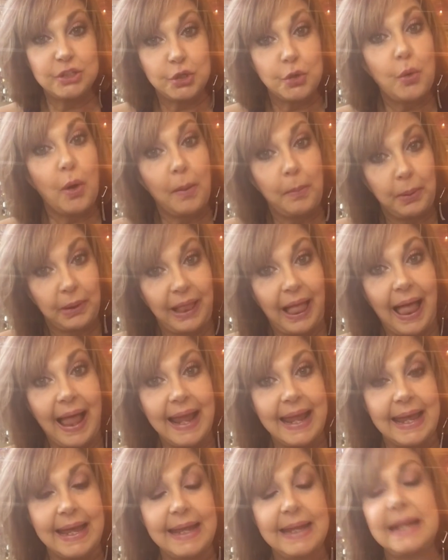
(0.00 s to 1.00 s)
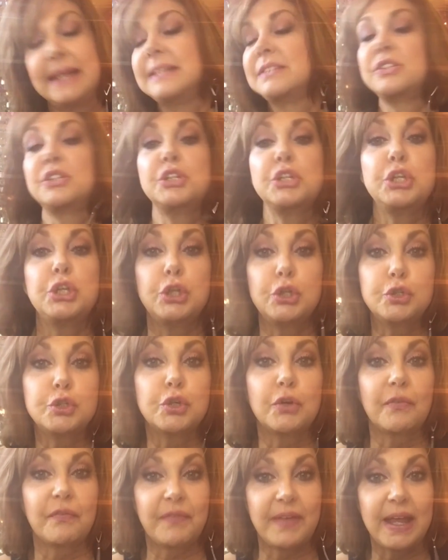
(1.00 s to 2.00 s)
to apply it, is to use
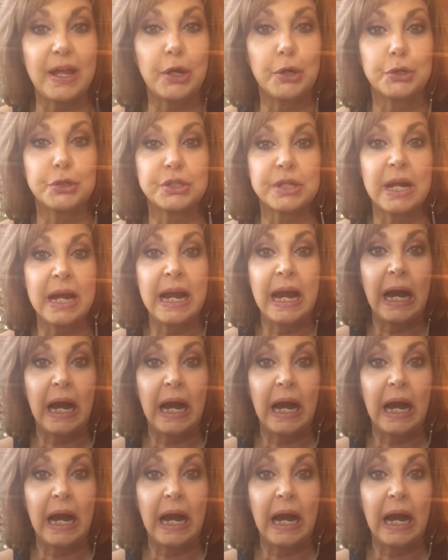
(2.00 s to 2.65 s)
your fingers.